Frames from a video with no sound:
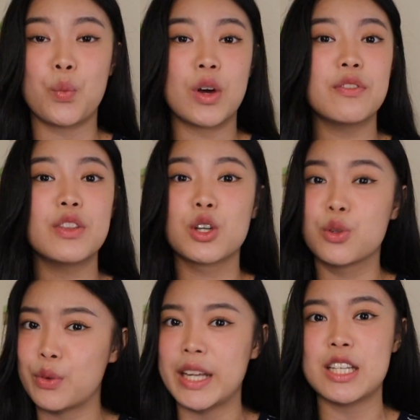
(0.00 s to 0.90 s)
one of the
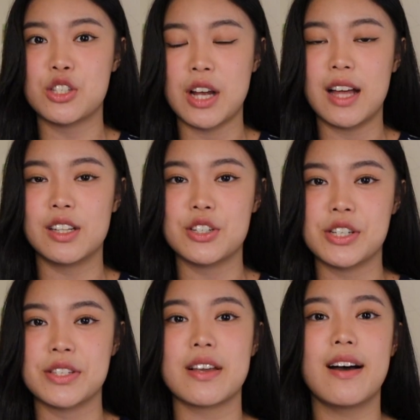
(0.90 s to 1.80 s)
greatest
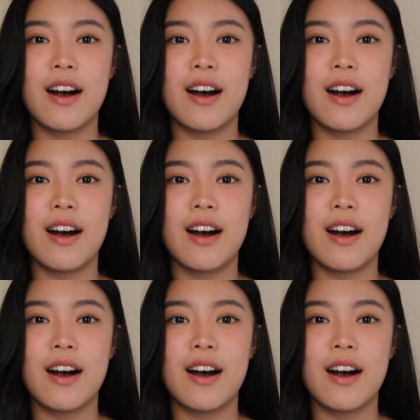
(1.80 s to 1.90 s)
challenges